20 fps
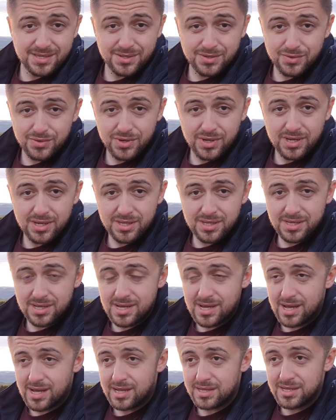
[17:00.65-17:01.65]
doing
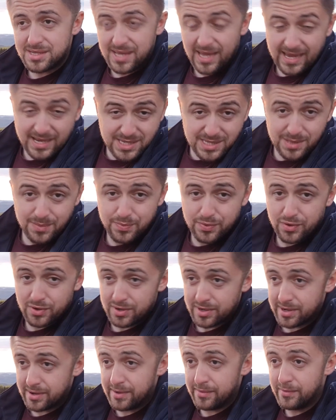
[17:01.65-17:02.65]
the taxi
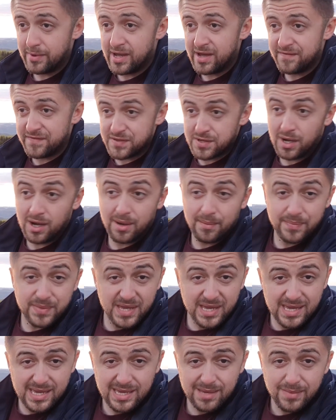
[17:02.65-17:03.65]
program, we have Tom
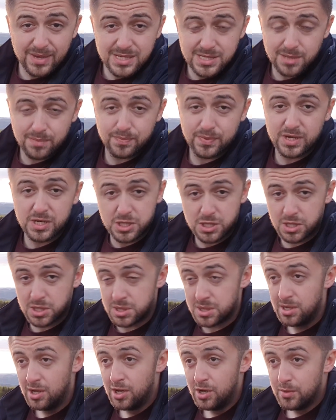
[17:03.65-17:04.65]
taking amazing
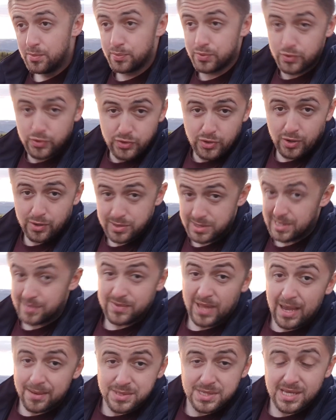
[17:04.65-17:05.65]
pictures, Bruno
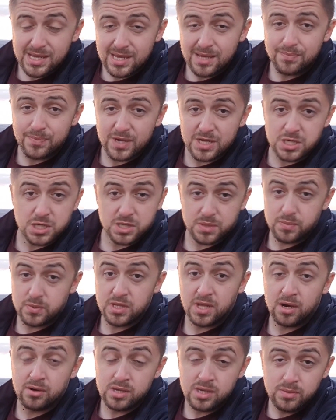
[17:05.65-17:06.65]
sometimes taking pictures, but
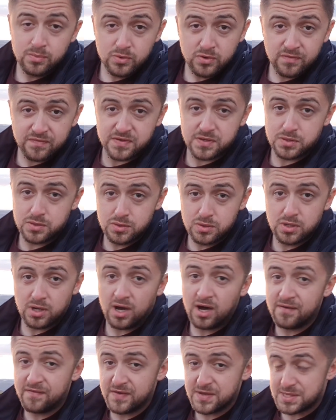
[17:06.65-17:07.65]
now he moved to the
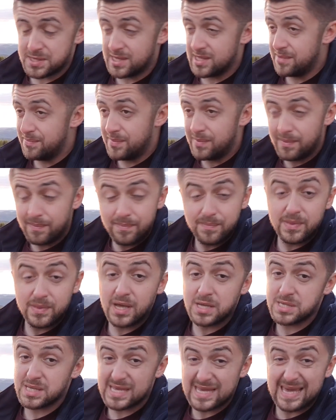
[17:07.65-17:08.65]
office and then
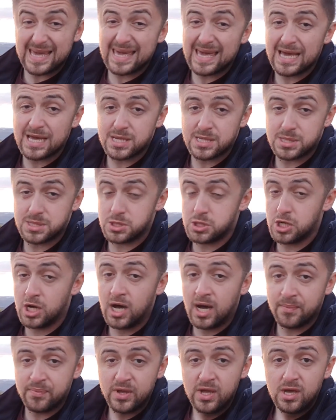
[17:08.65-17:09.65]
does a kick-ass
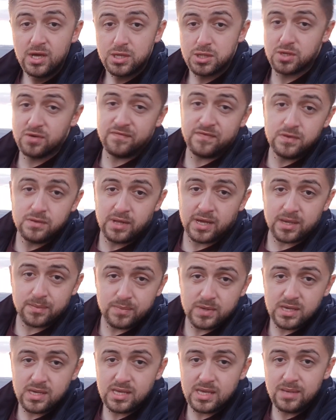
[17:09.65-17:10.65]
job. So if you like
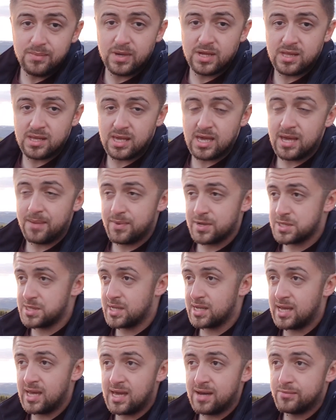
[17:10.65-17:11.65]
be emailing Apex
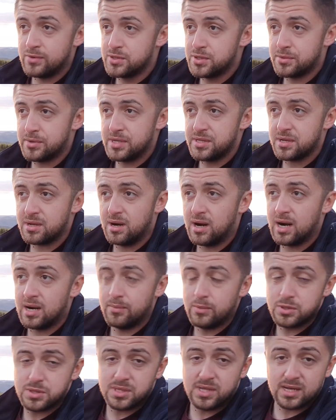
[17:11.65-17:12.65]
like, hey, I want to rent a car,
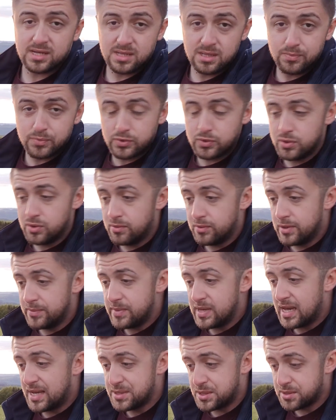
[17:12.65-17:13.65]
most likely Bruno will
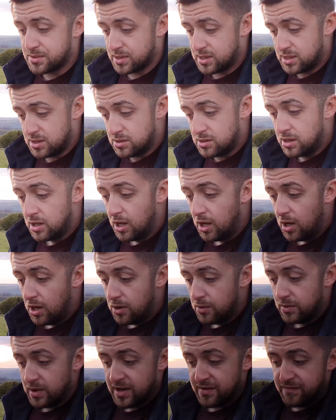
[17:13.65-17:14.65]
be answering you.
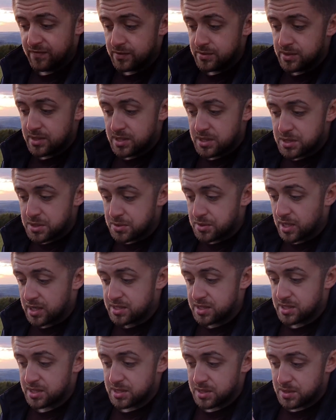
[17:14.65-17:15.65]
We have all the
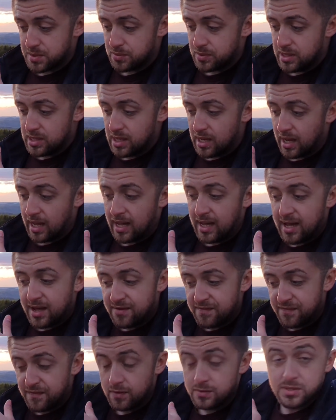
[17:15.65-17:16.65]
instructors, we
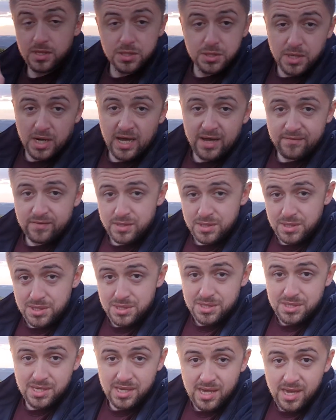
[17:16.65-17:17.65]
have all the drivers,
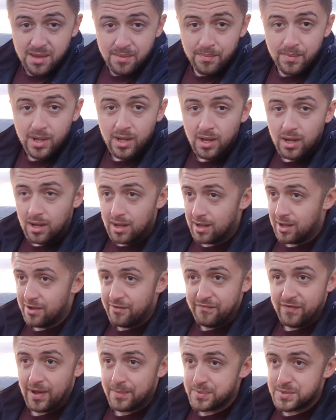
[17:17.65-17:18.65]
Tim,
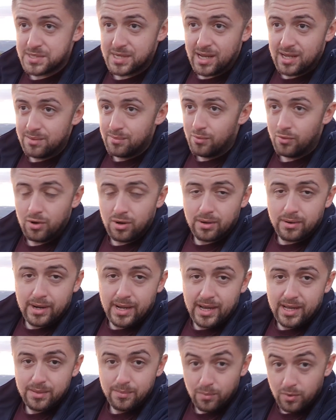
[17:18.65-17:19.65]
Fabsan,
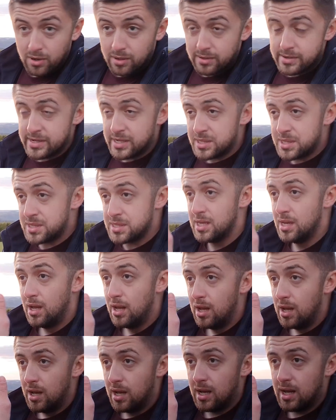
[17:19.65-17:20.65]
Moran, Moritz.
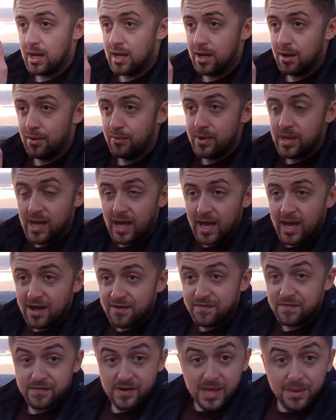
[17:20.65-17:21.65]
We have
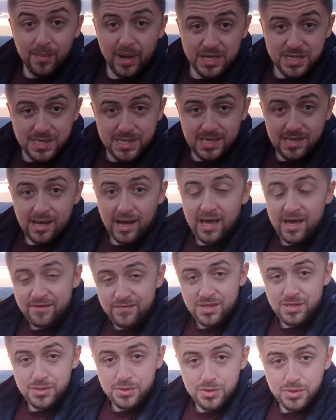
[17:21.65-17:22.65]
Ringmatzi. I
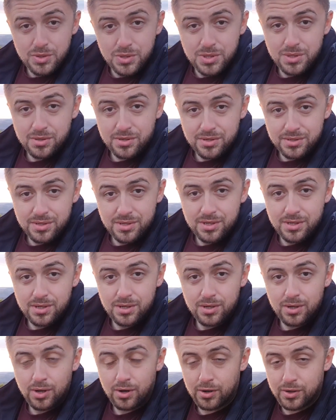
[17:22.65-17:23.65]
haven't introduced her
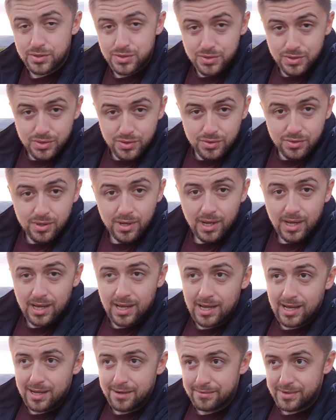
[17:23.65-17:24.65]
to you.
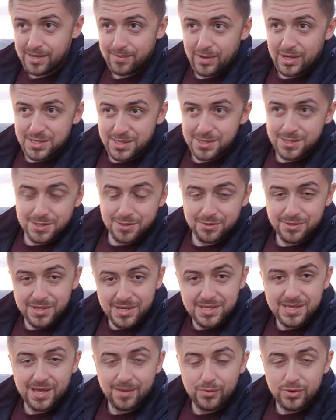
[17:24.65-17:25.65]
Ringmatzi is her
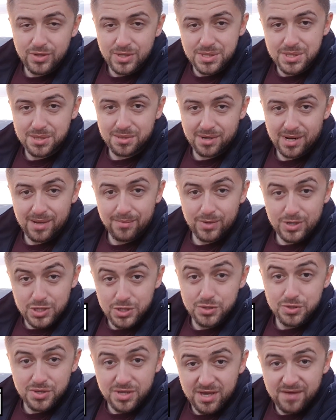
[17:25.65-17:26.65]
nickname on Instagram. Make
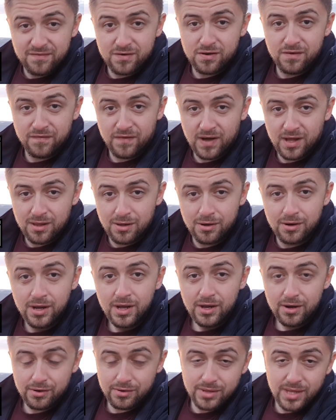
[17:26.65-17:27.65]
sure to give her a follow.
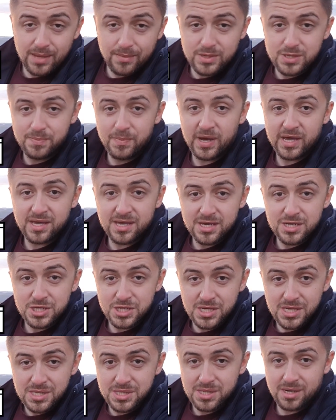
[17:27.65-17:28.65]
Her name is Micah.
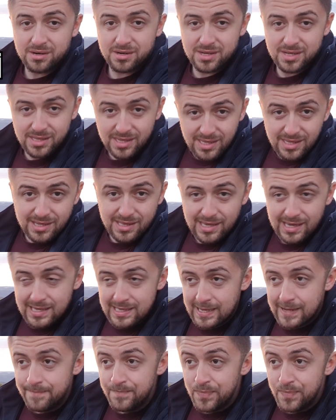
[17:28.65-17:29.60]
She's our cleaning lady.